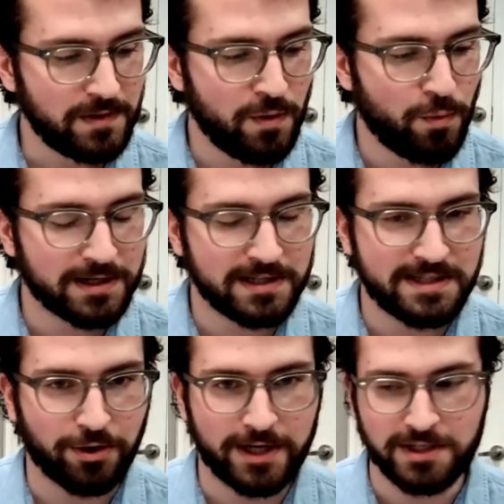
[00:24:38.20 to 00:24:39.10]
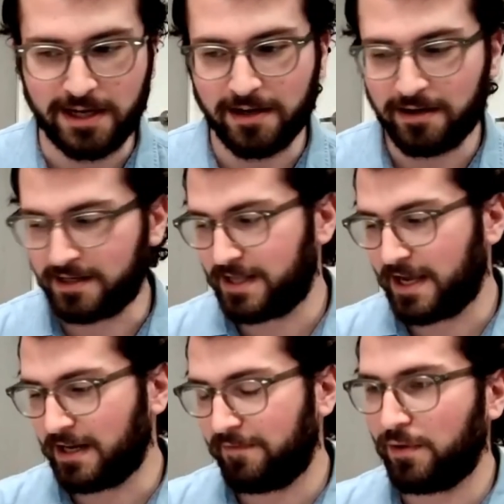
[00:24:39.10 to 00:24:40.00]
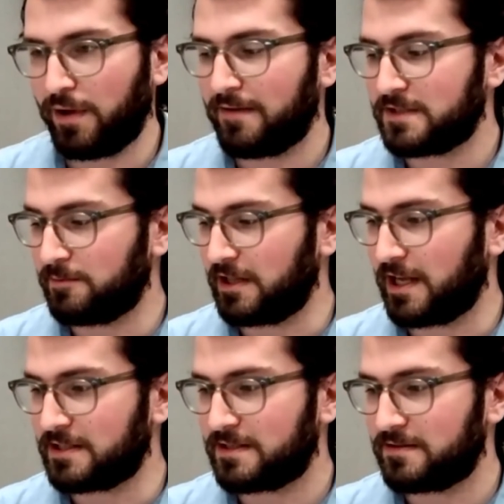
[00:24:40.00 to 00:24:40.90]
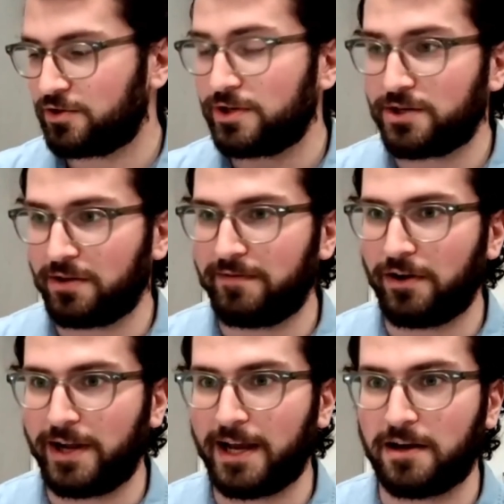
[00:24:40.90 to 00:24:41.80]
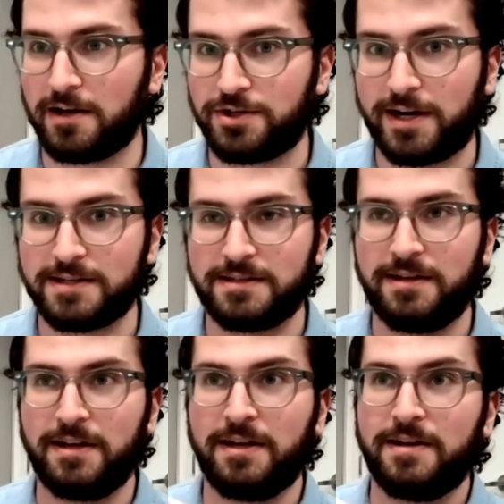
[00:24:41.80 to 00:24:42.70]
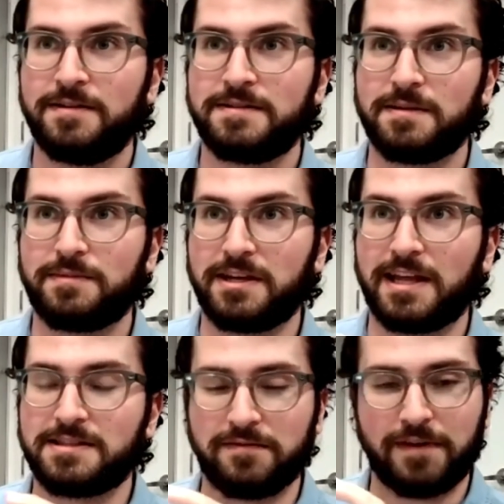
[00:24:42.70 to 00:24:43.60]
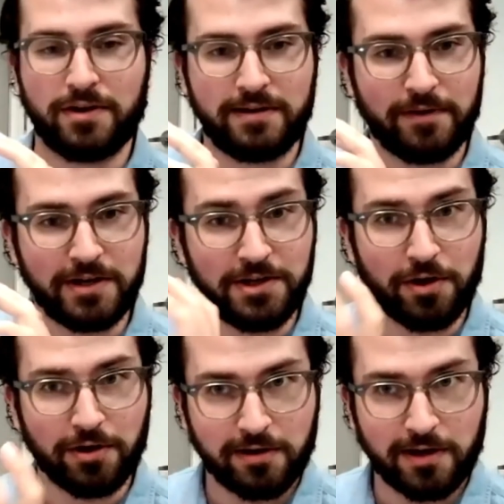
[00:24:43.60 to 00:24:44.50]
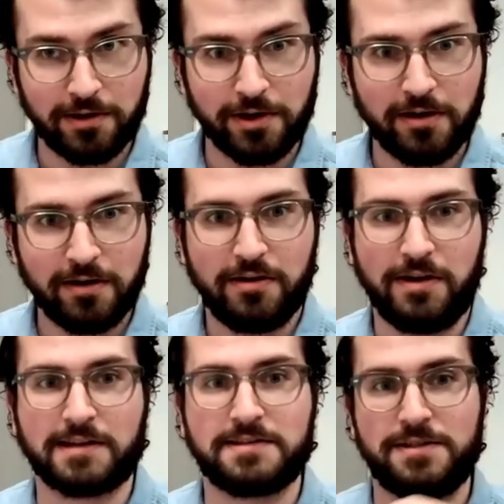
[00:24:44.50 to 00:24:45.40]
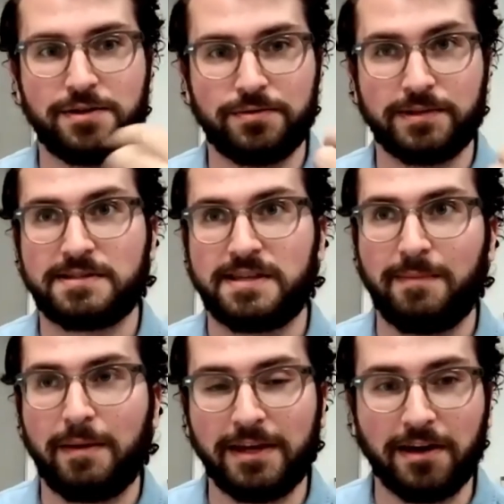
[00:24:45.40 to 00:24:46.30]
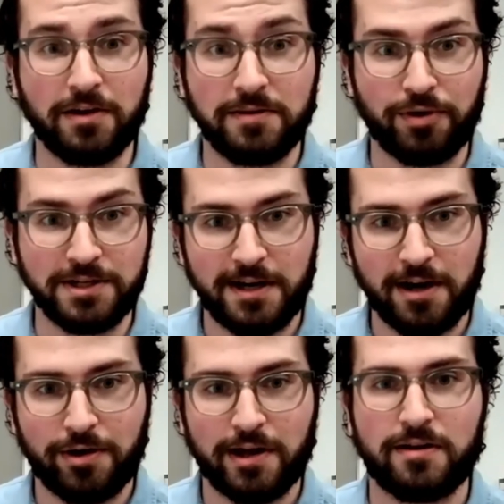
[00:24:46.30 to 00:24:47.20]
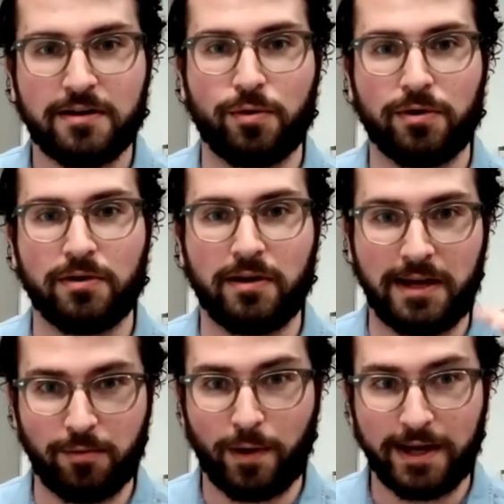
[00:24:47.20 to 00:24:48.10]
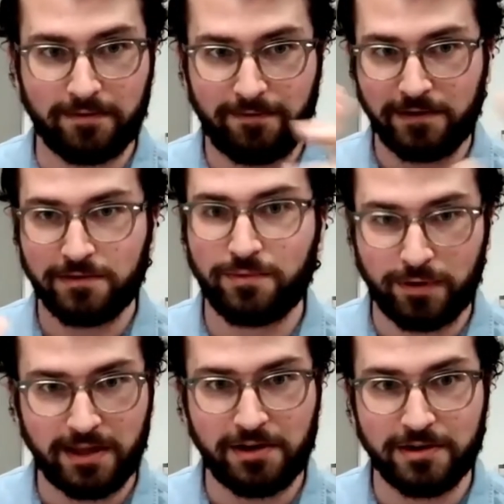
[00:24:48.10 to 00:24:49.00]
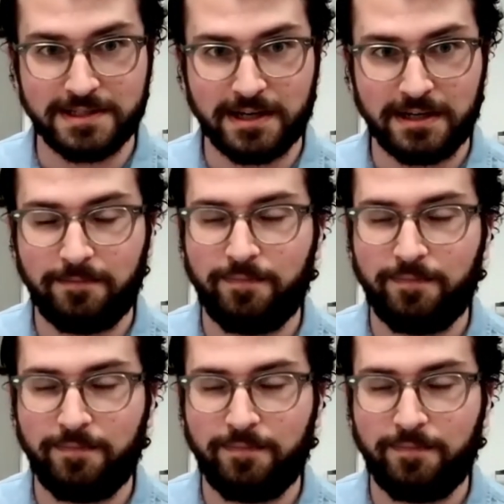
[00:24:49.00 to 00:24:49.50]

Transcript: one consideration there is that if you have something that's traditionally very high contrast, something that's a very, very dark color next to, let's say, maybe an unprinted area or a white field within your design,